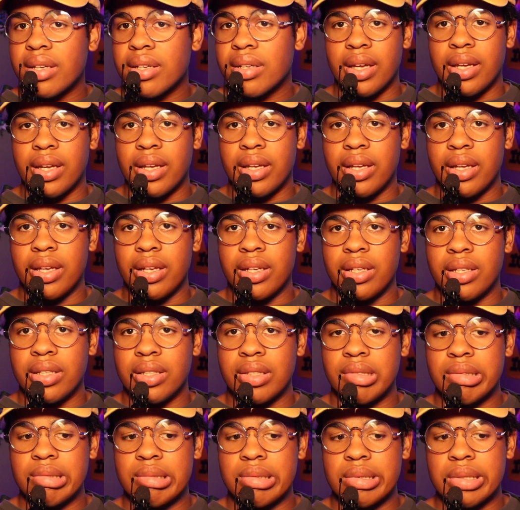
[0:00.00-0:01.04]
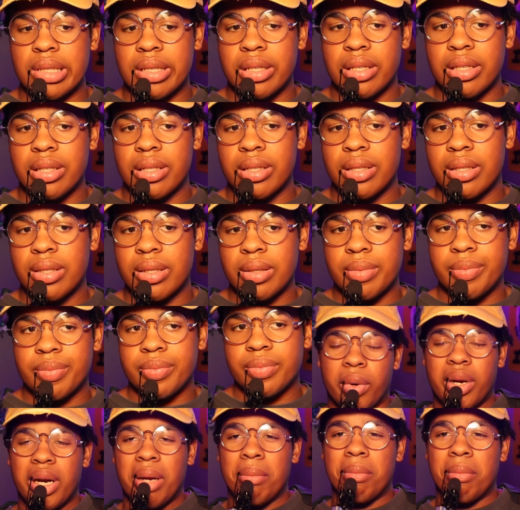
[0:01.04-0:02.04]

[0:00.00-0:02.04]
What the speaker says: is when